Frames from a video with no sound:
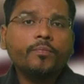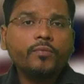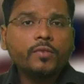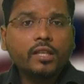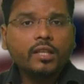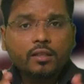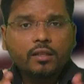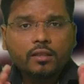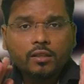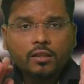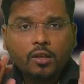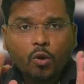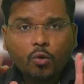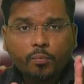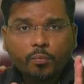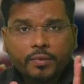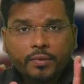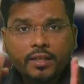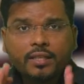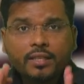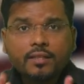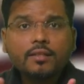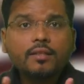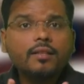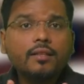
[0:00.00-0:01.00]
Now please
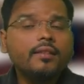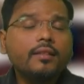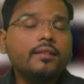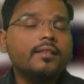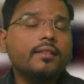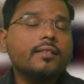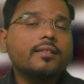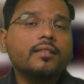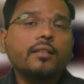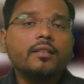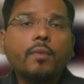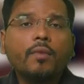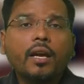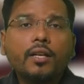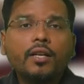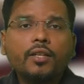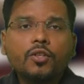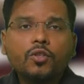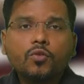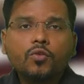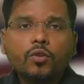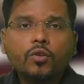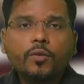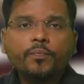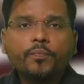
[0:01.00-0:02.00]
listen my dear
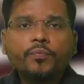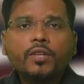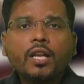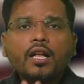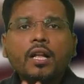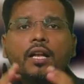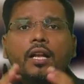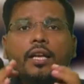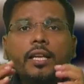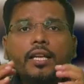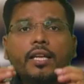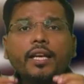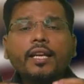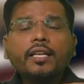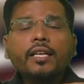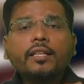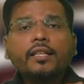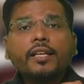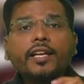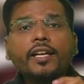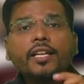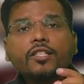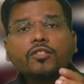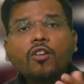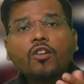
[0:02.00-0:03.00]
student. In case
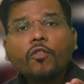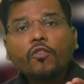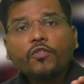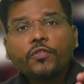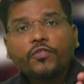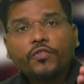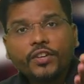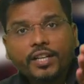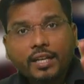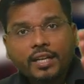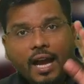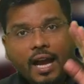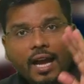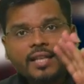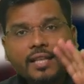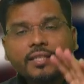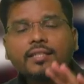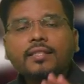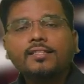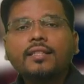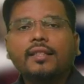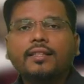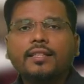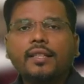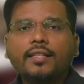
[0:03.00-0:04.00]
of finance
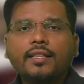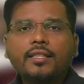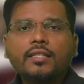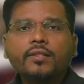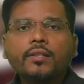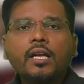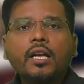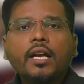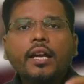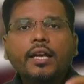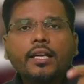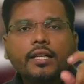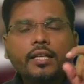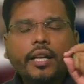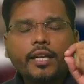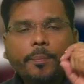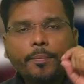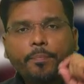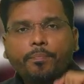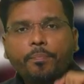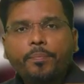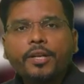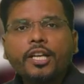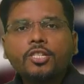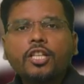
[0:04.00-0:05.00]
lease,
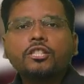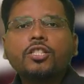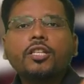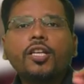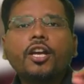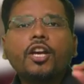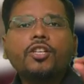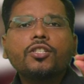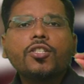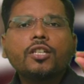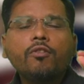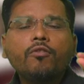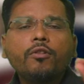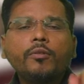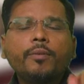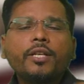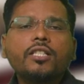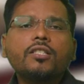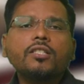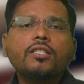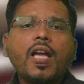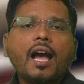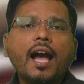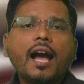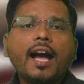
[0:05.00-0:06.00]
depreciation will be
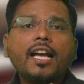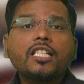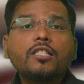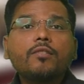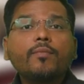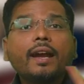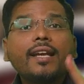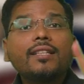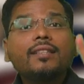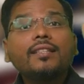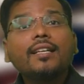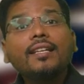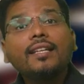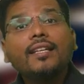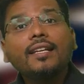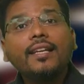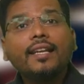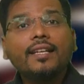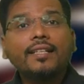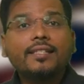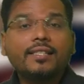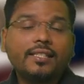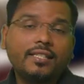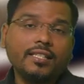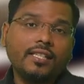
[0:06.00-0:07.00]
charged by the
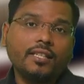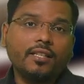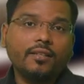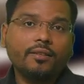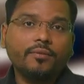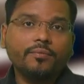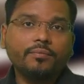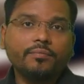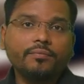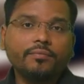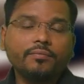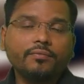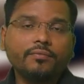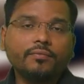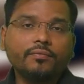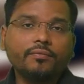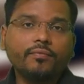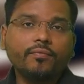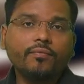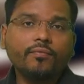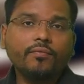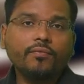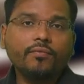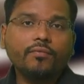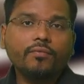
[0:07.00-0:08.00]
lessee,
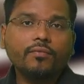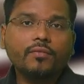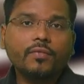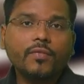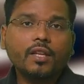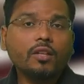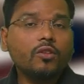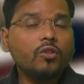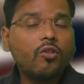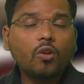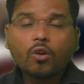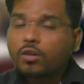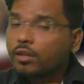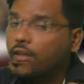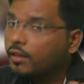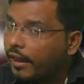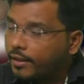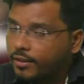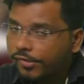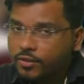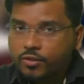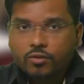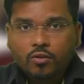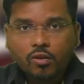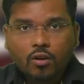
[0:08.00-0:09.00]
not a lessor.
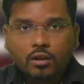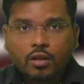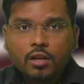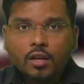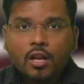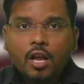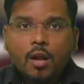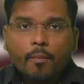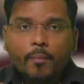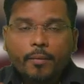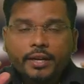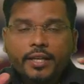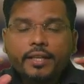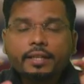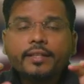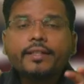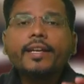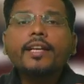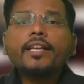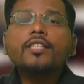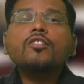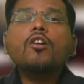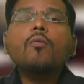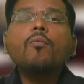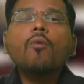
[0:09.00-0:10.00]
But in case
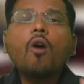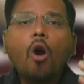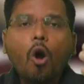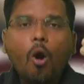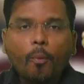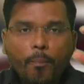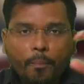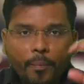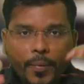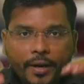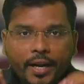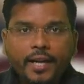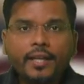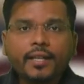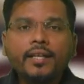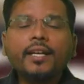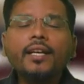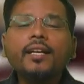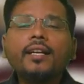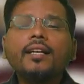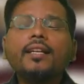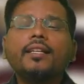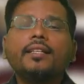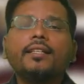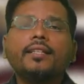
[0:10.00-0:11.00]
of operating
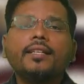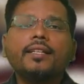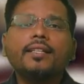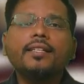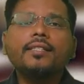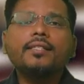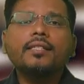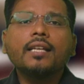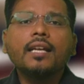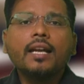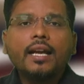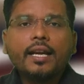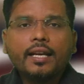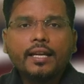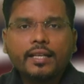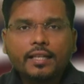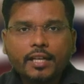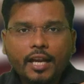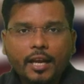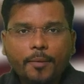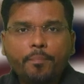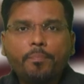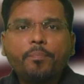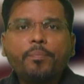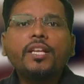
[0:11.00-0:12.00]
lease,
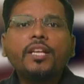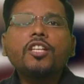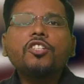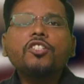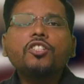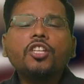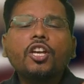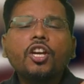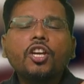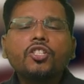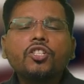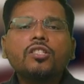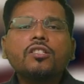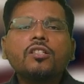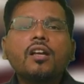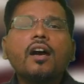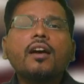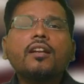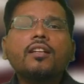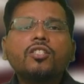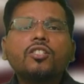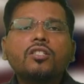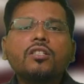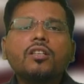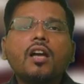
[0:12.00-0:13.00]
depreciation are
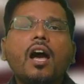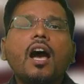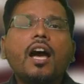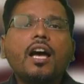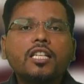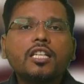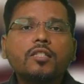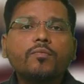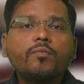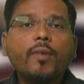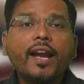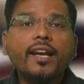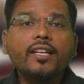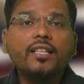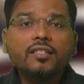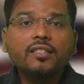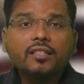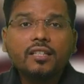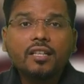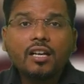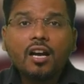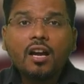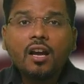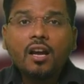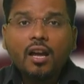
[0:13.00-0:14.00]
charged by the
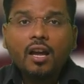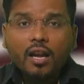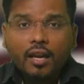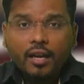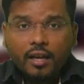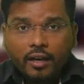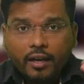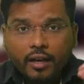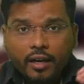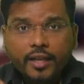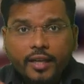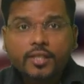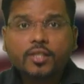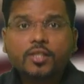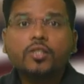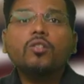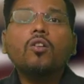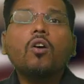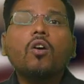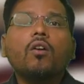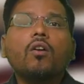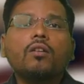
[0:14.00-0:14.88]
lessor.